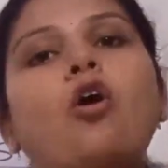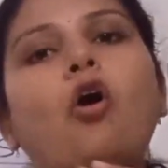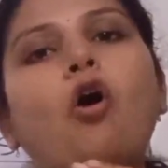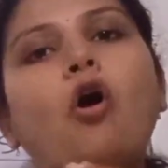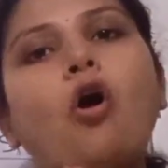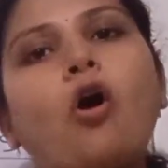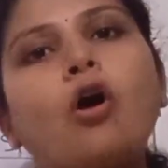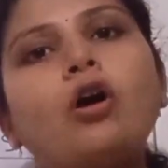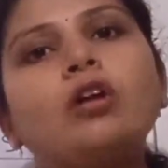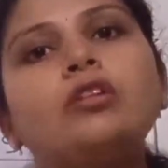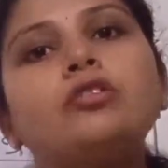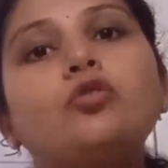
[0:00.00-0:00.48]

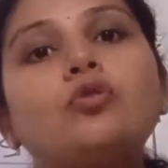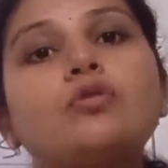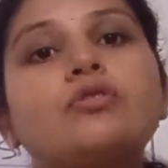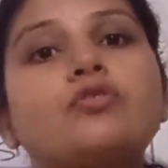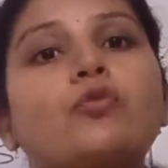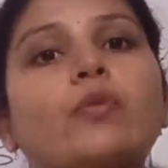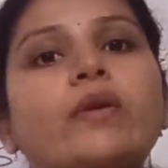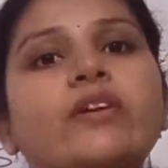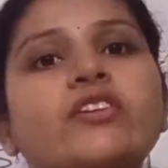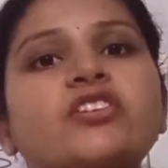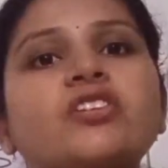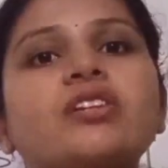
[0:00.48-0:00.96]
All
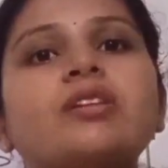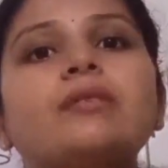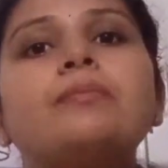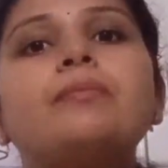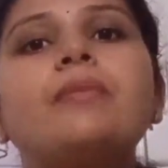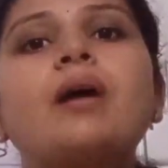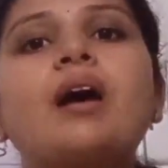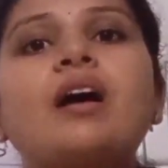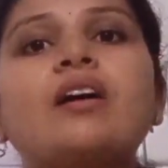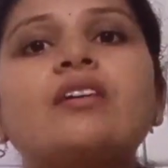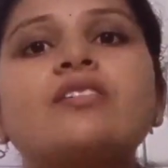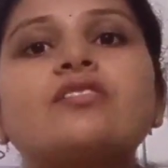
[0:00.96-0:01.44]
those question
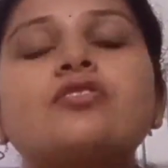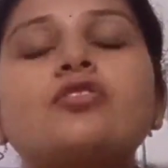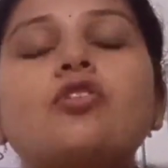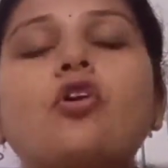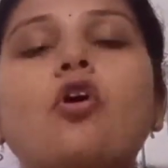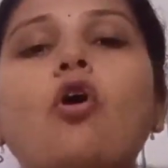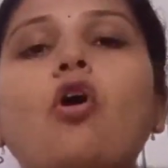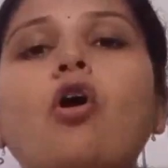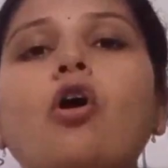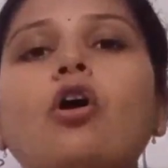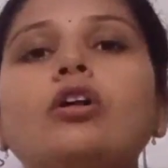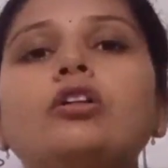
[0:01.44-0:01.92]
marks,
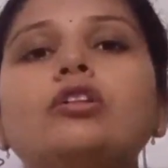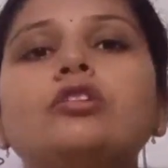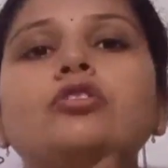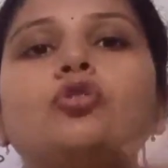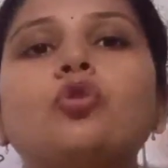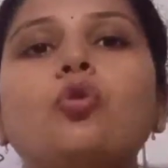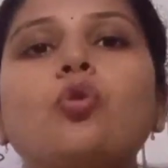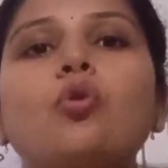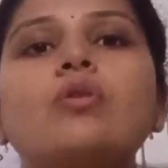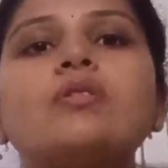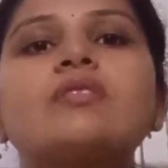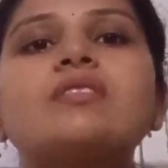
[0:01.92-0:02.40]
all
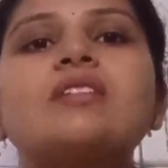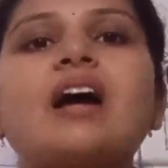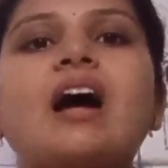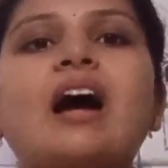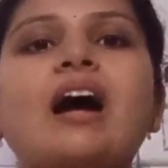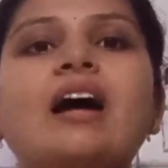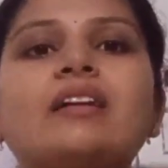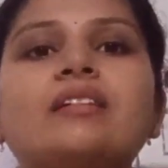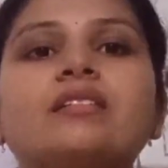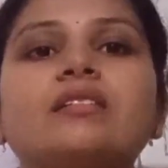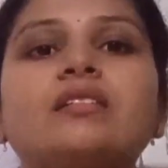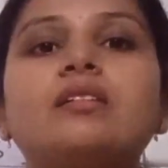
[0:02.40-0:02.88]
those
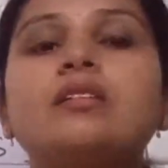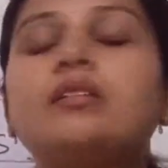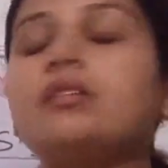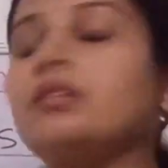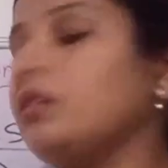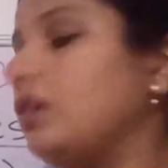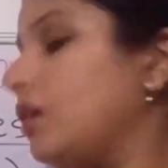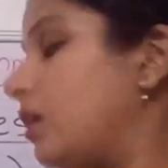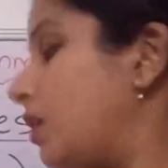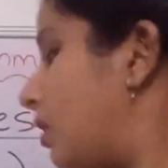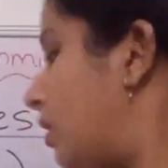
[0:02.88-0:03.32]
are the